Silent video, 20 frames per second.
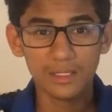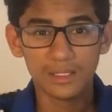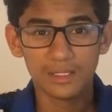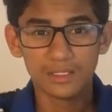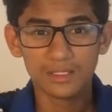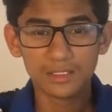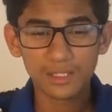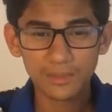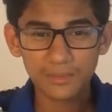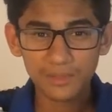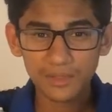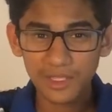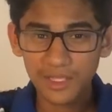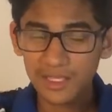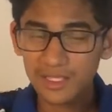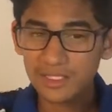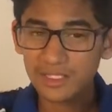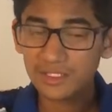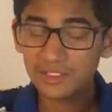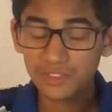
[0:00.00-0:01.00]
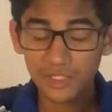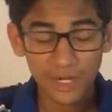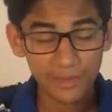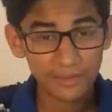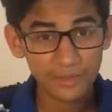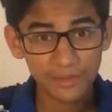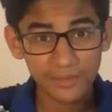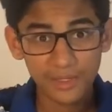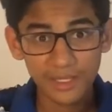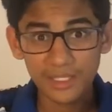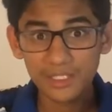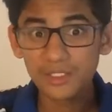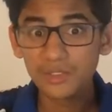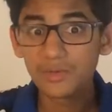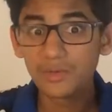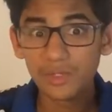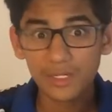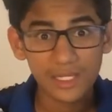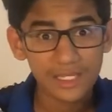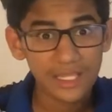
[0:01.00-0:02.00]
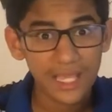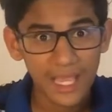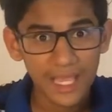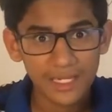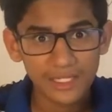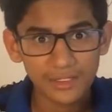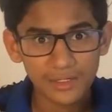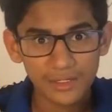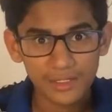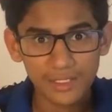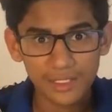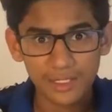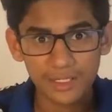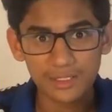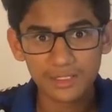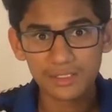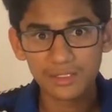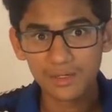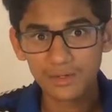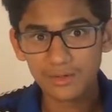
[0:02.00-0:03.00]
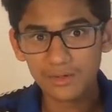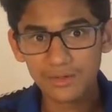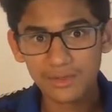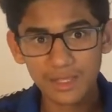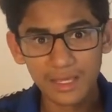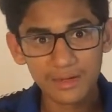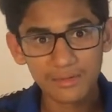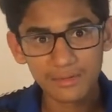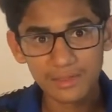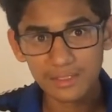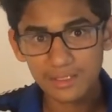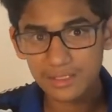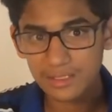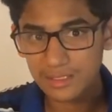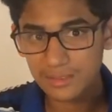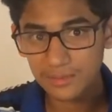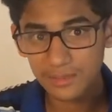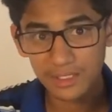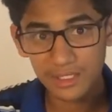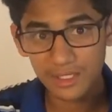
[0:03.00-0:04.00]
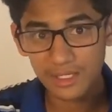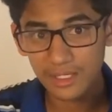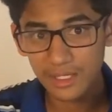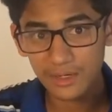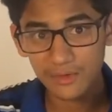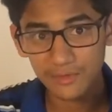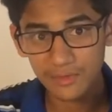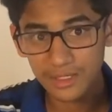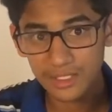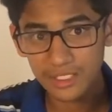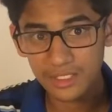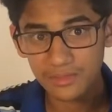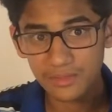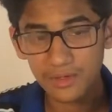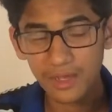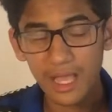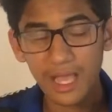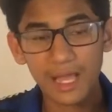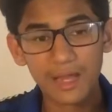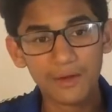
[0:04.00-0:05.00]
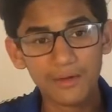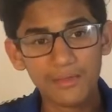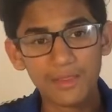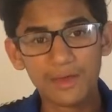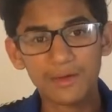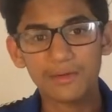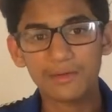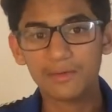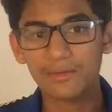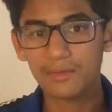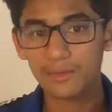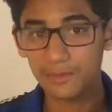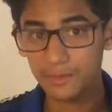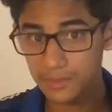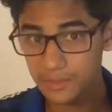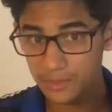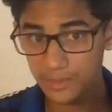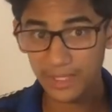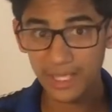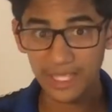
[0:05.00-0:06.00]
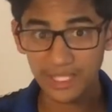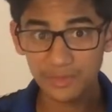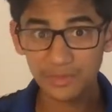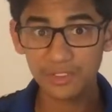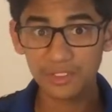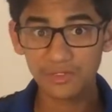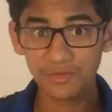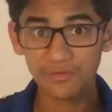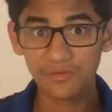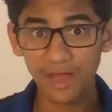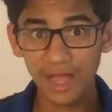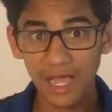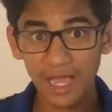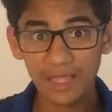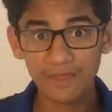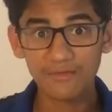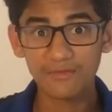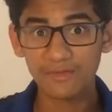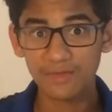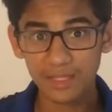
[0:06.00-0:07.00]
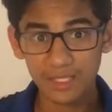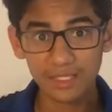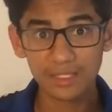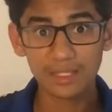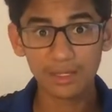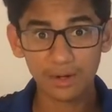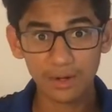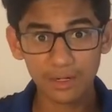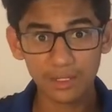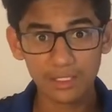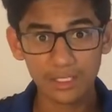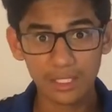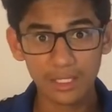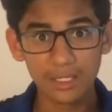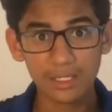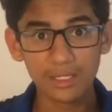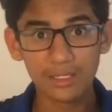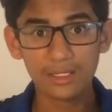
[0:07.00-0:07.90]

some plants, tropical plants, were in the Antarctic. So that was completely unreasonable how those plants would survive in the Arctic.